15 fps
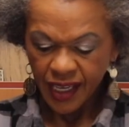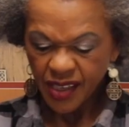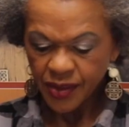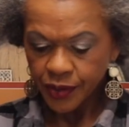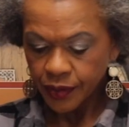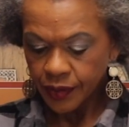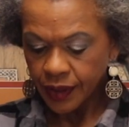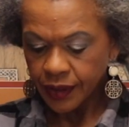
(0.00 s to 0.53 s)
I'll
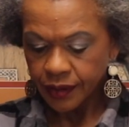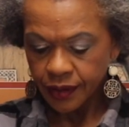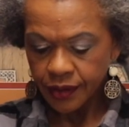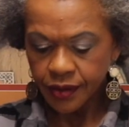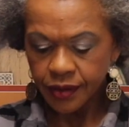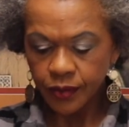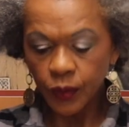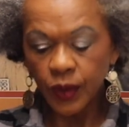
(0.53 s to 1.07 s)
donate
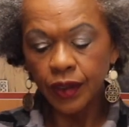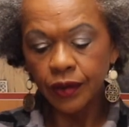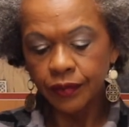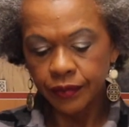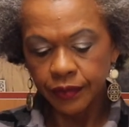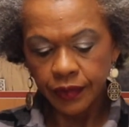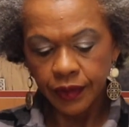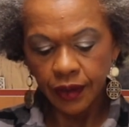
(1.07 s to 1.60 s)
this. Well,
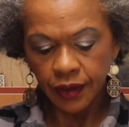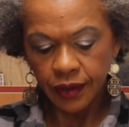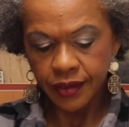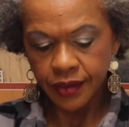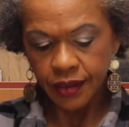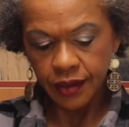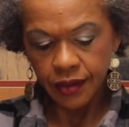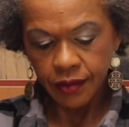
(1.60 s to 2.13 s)
let's
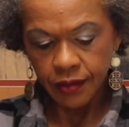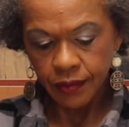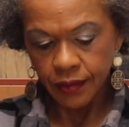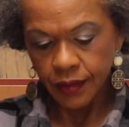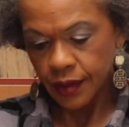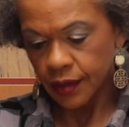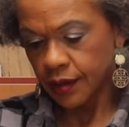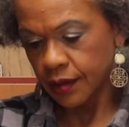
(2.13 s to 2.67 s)
see.
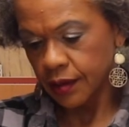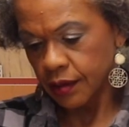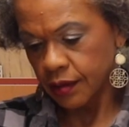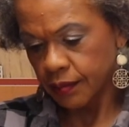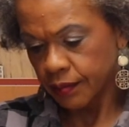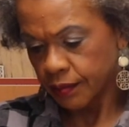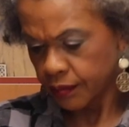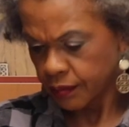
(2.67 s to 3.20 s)

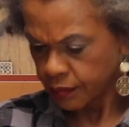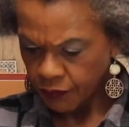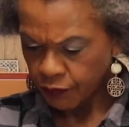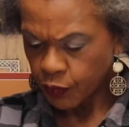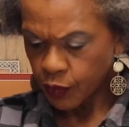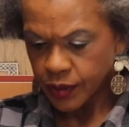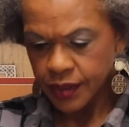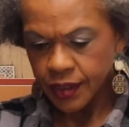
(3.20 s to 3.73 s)
Um,
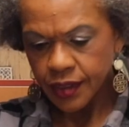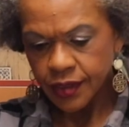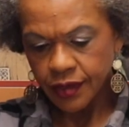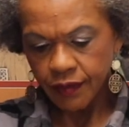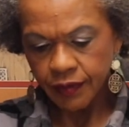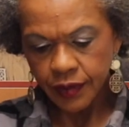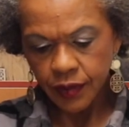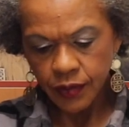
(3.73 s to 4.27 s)

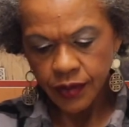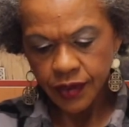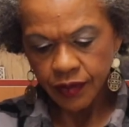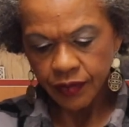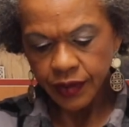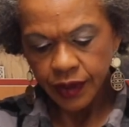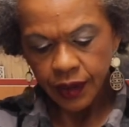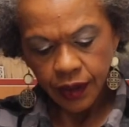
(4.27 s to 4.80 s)
8467. Oh, is
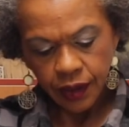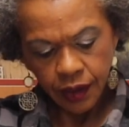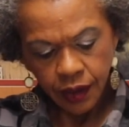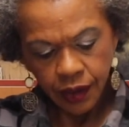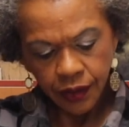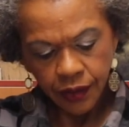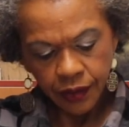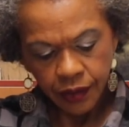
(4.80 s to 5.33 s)
everything in
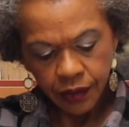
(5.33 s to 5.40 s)
here?